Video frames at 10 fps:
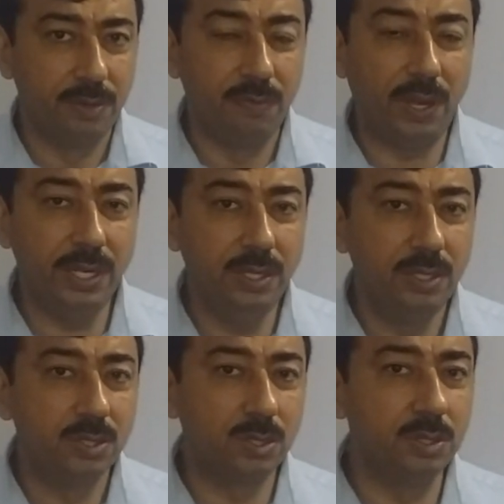Fine.
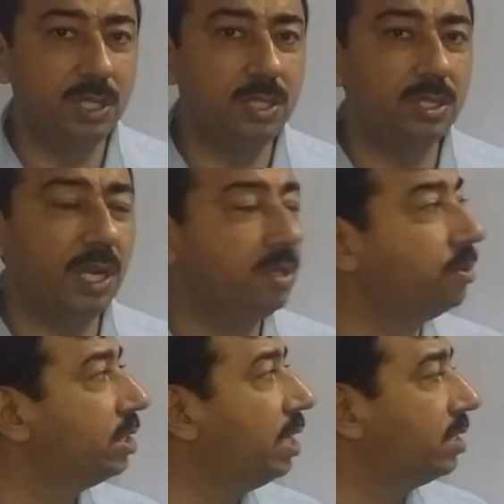So this is our
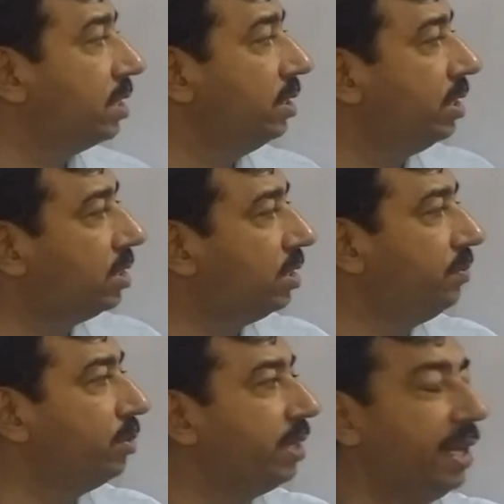today's lesson. Just
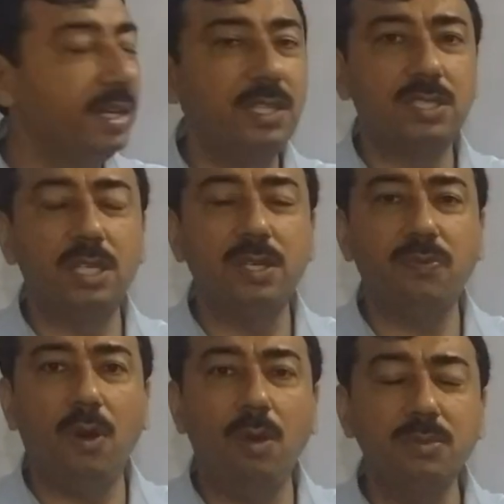review that industrial
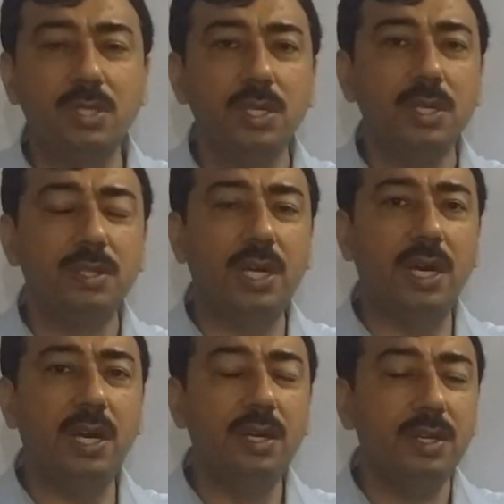reforms,
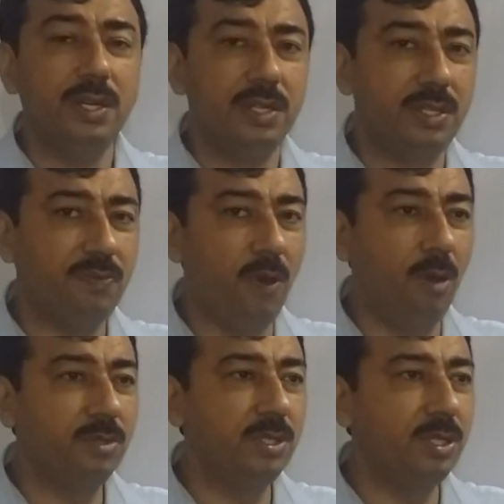the
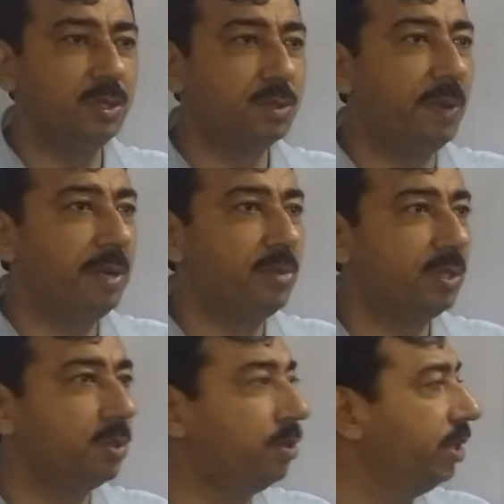reforms introduced by
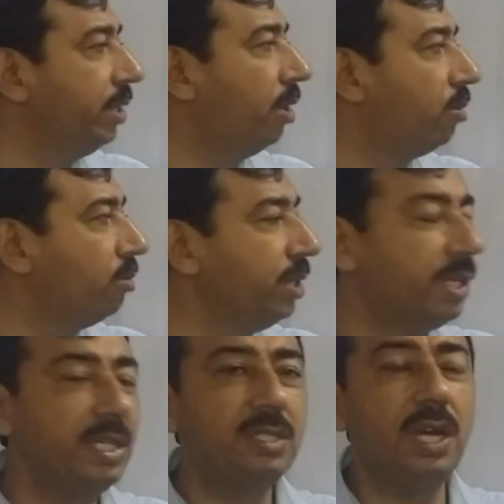Bhutto in order to
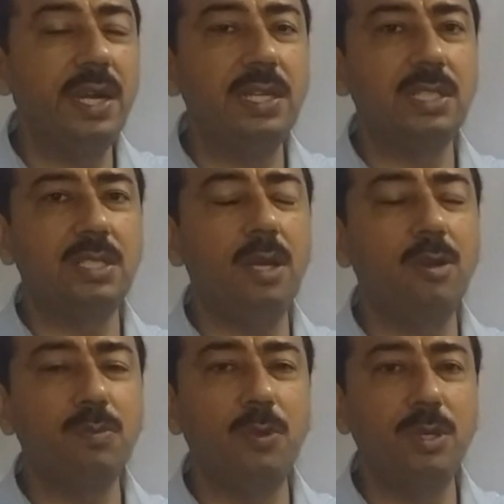increase the industrial
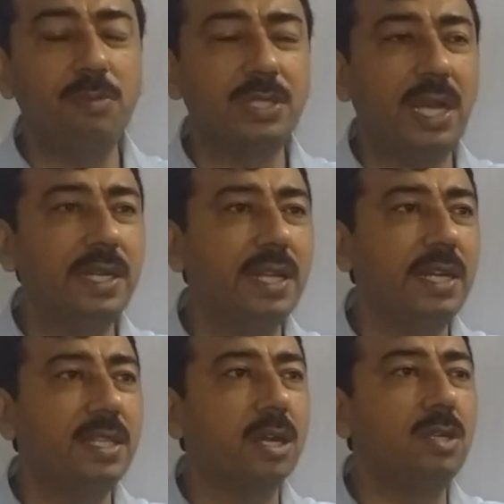output. Beside
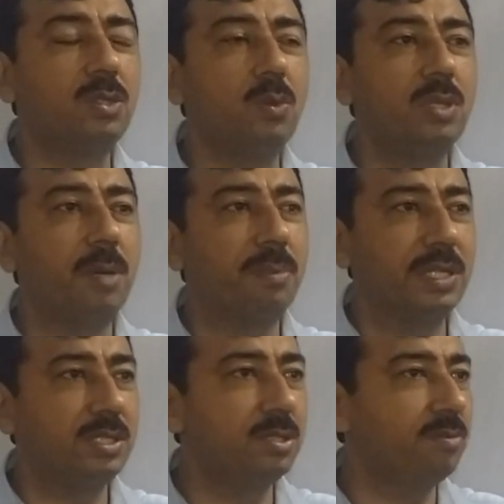that, the control the
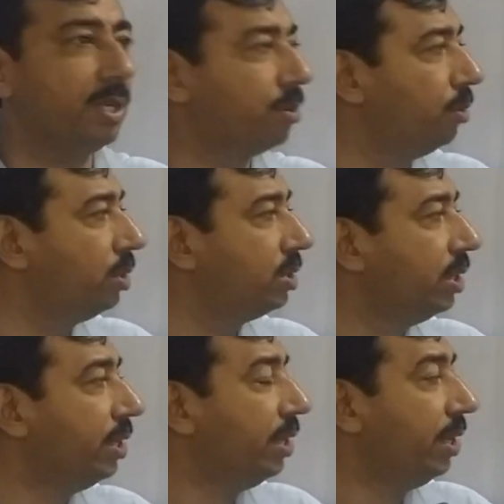prices of the
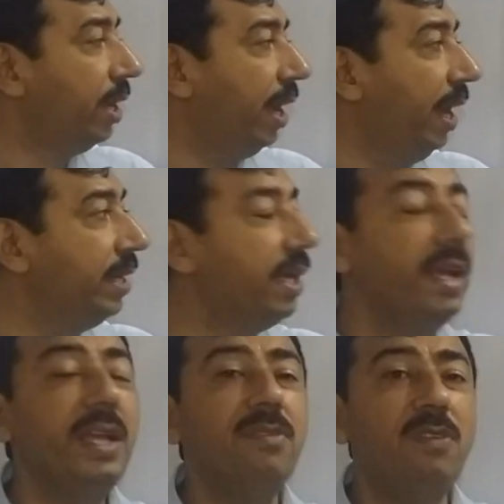goods, and
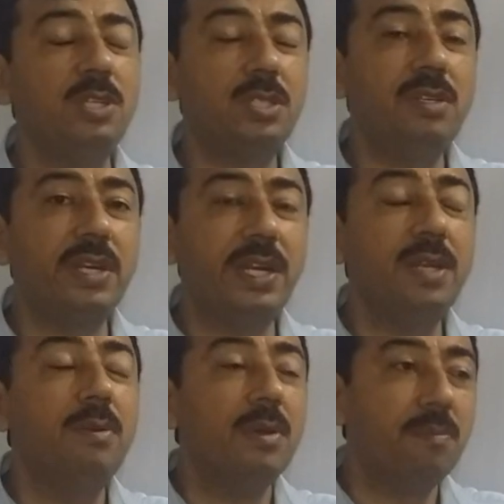the inflation rate
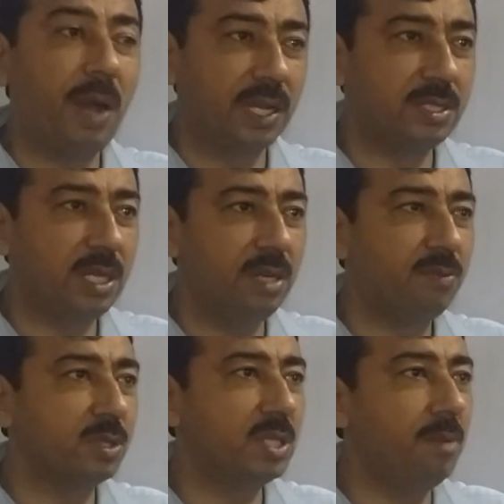in Pakistan.
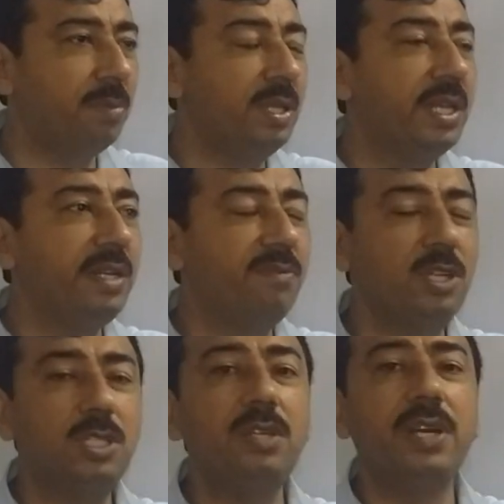For example, the
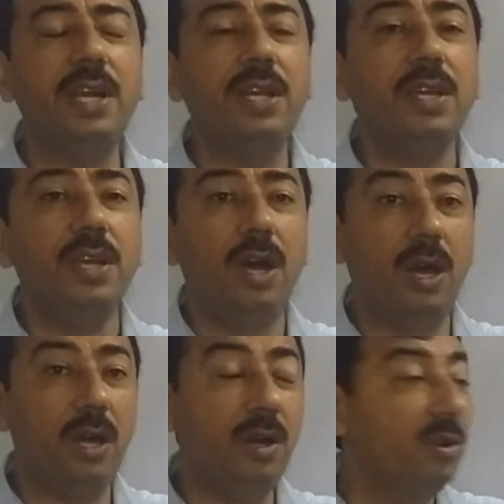inflation rate
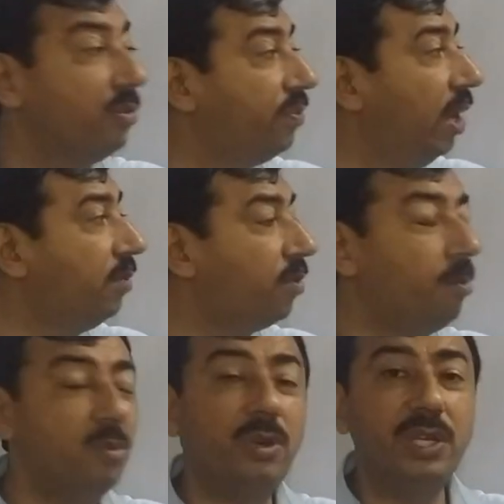fell
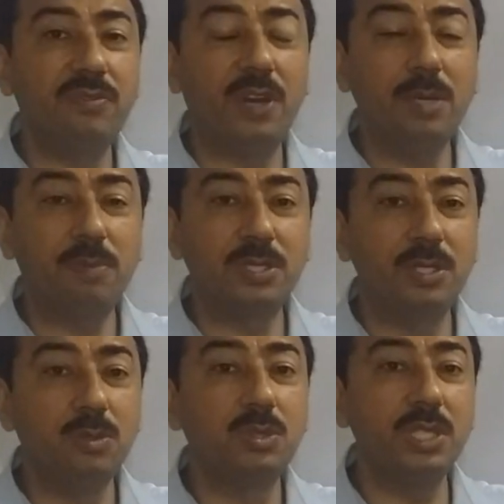from 25%
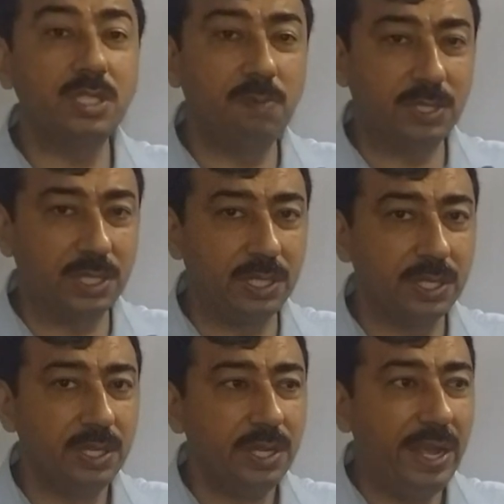to 6%.
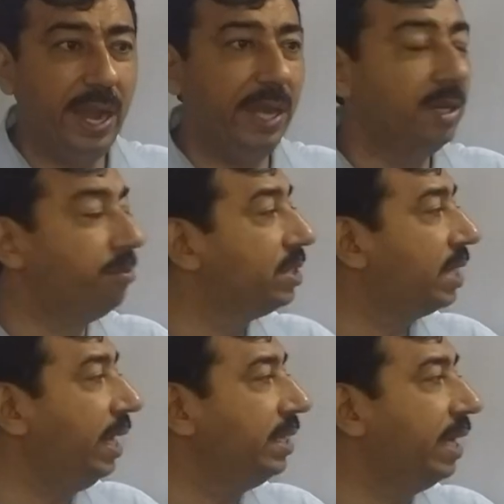And
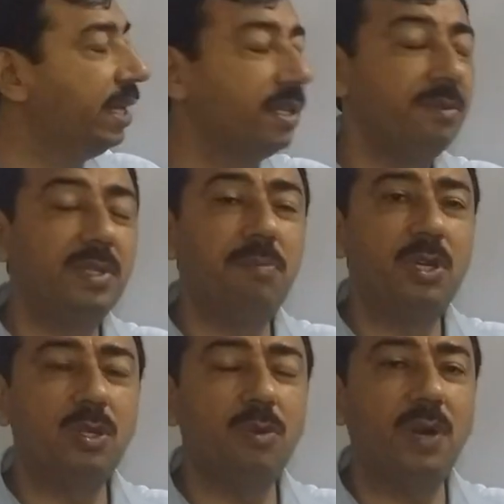beside that, the
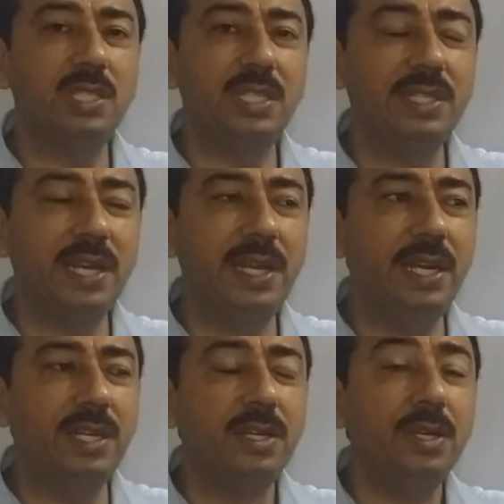Bhutto was
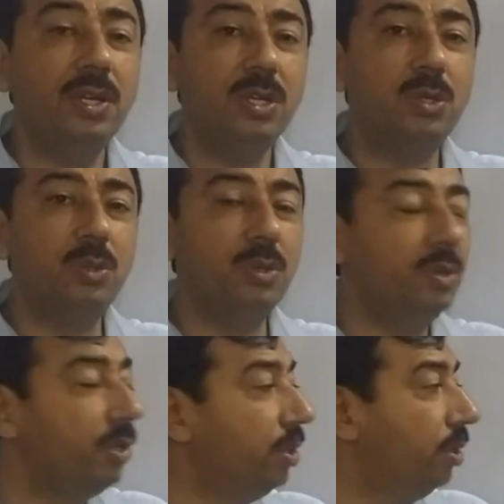intended
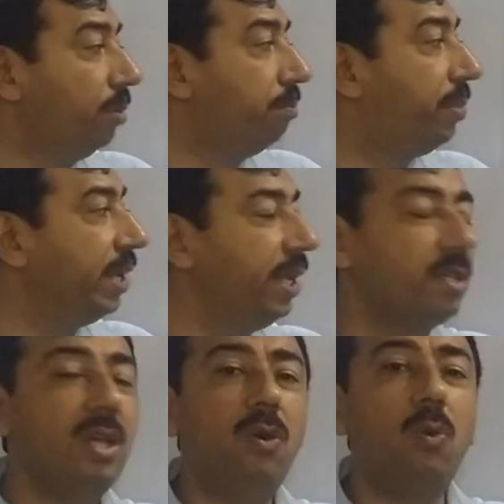to
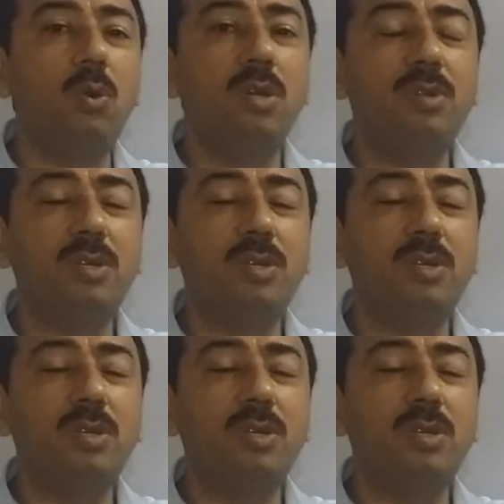break the hold of the